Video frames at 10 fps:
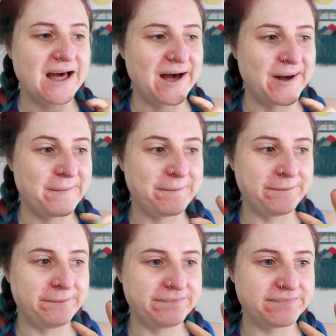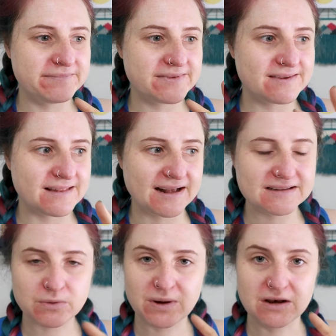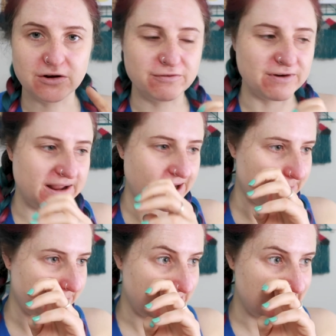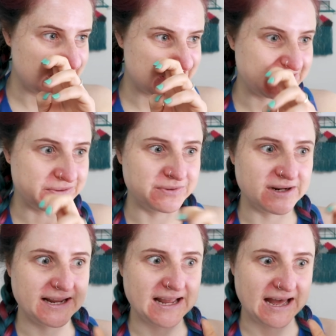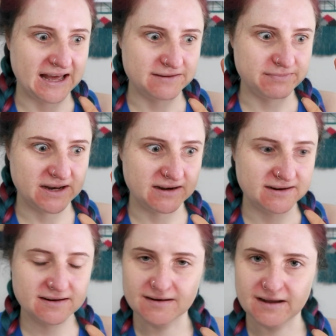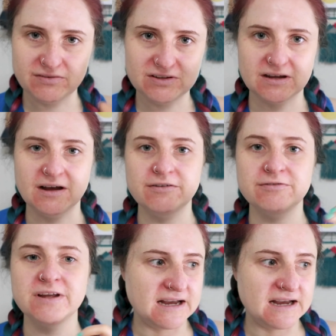Um, so that's quite a lot of like personal, like admin life stuff.